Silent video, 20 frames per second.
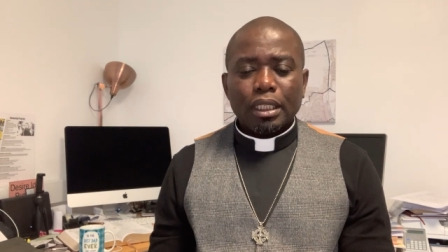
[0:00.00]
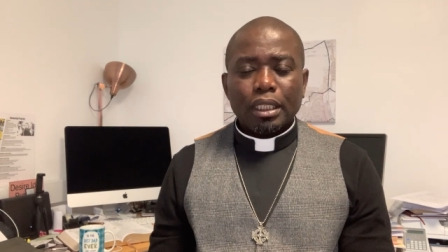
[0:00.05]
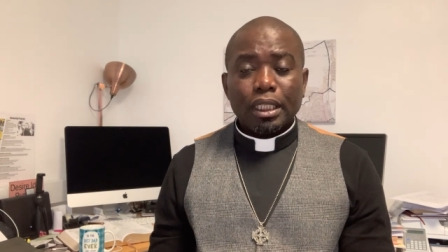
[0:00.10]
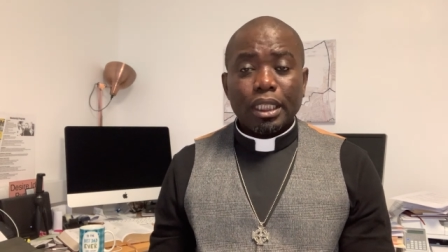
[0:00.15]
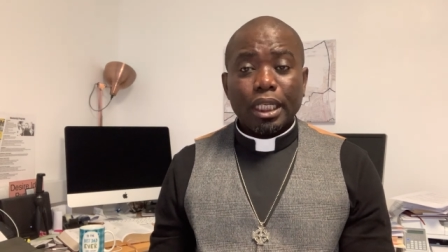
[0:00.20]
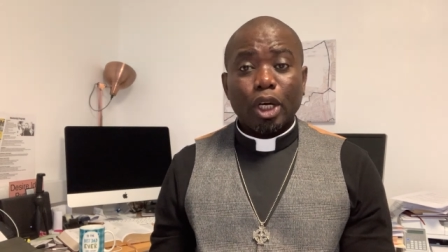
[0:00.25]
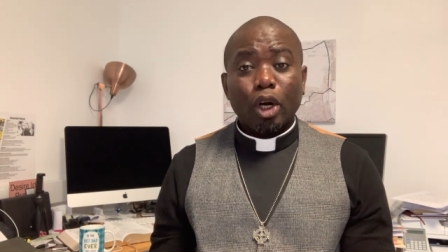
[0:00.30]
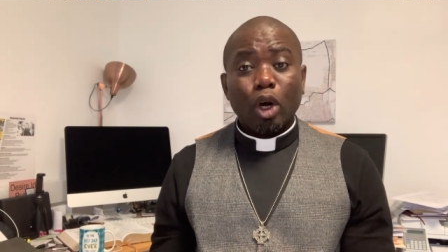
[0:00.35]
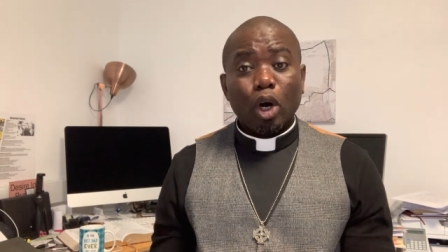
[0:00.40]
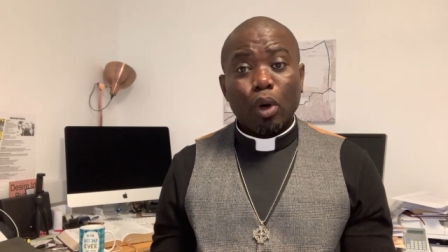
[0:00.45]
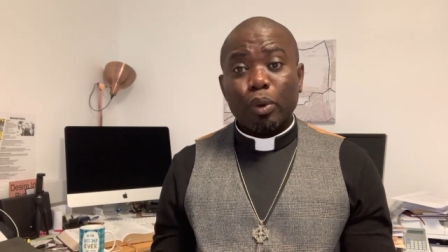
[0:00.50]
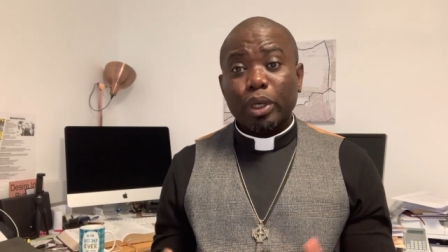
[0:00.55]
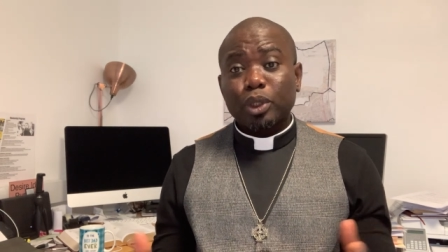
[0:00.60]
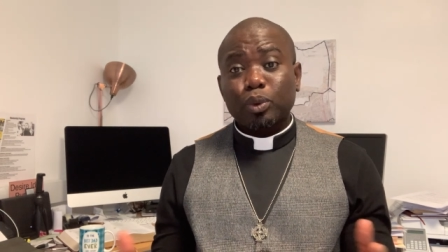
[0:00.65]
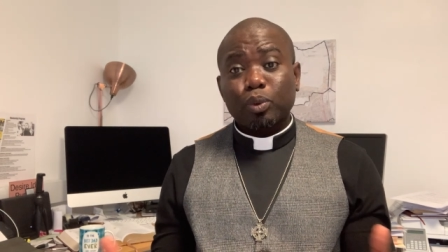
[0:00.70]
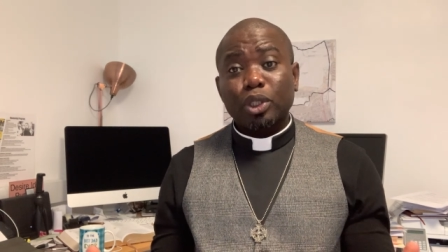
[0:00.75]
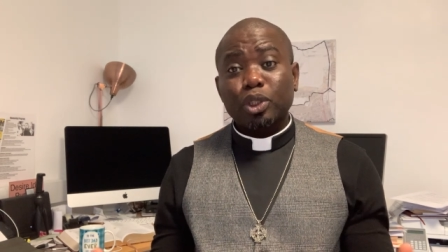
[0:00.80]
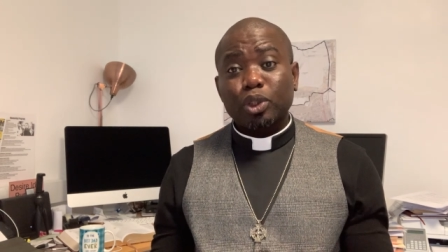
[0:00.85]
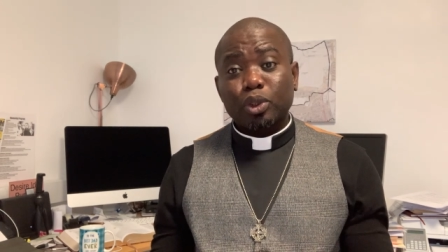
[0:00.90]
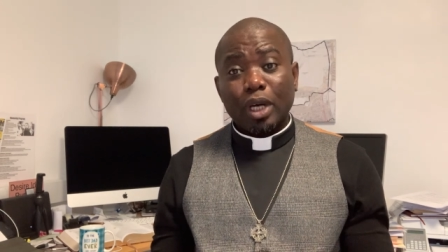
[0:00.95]
they always
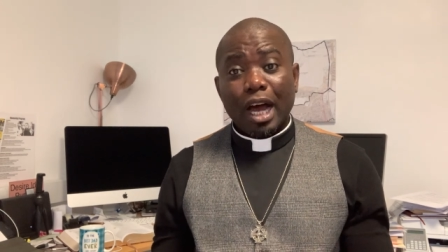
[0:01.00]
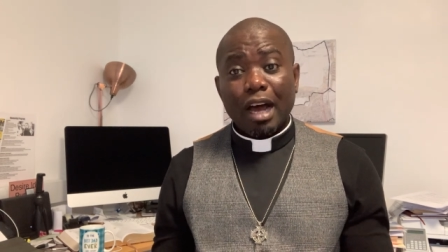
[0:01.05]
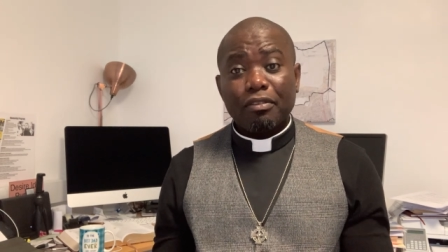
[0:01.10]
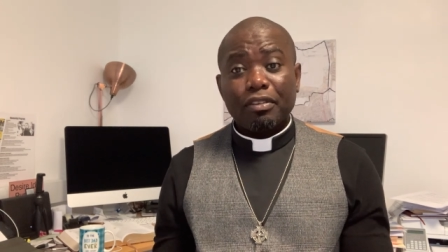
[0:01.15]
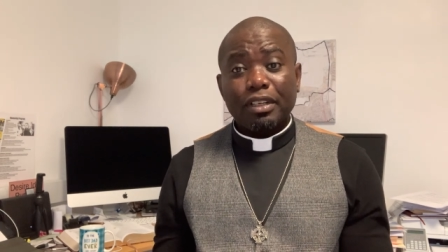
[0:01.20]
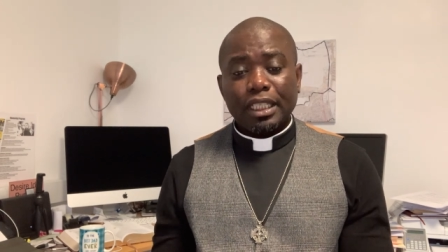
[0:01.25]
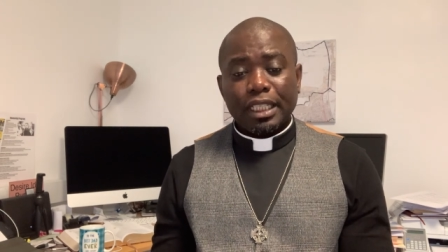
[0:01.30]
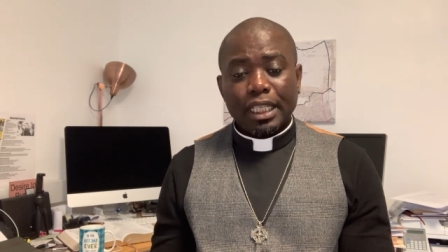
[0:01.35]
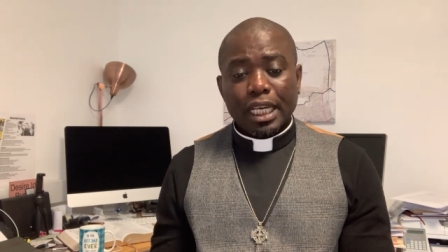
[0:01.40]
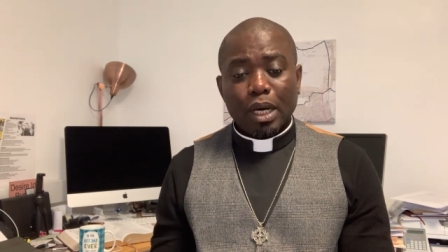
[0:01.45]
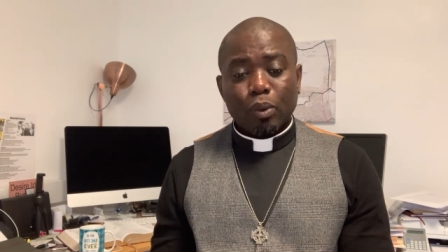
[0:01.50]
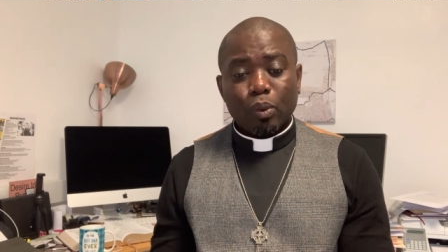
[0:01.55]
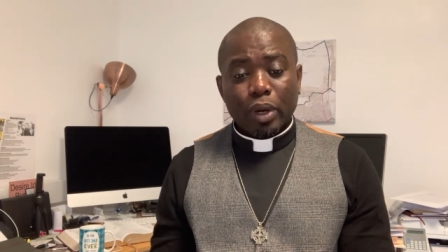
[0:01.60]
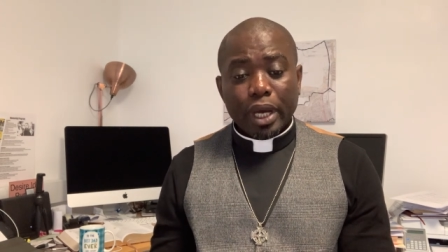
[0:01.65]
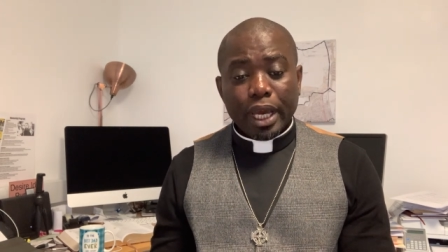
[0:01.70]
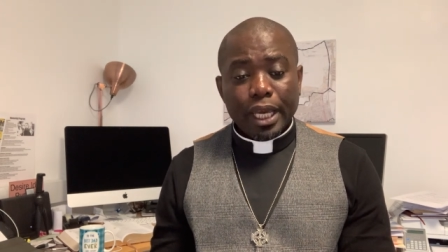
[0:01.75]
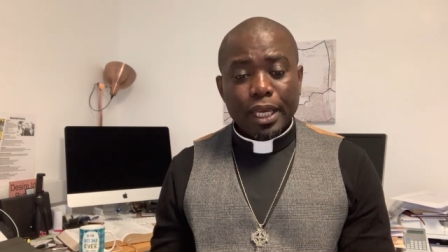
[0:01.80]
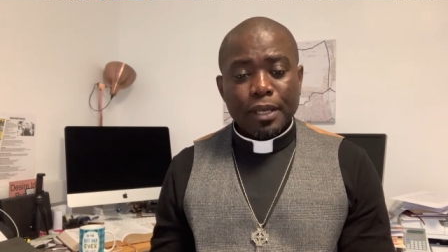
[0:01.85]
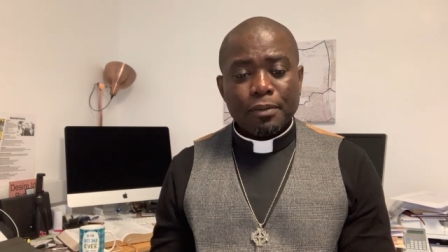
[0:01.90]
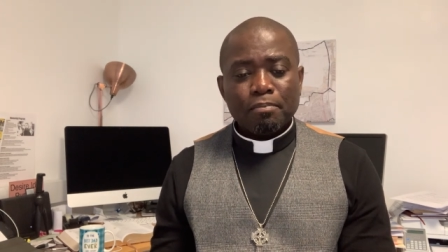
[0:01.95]
want to have it their
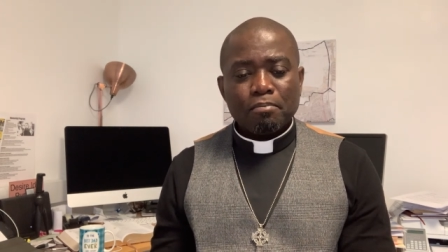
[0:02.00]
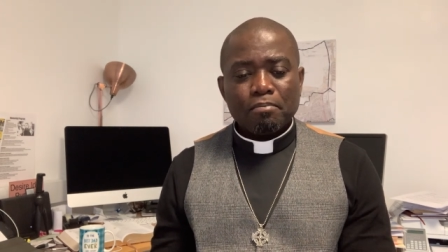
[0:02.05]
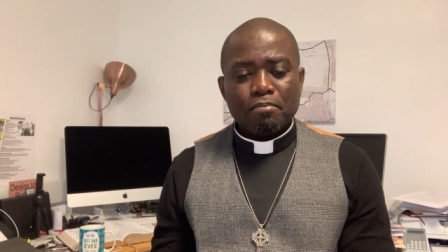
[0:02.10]
way.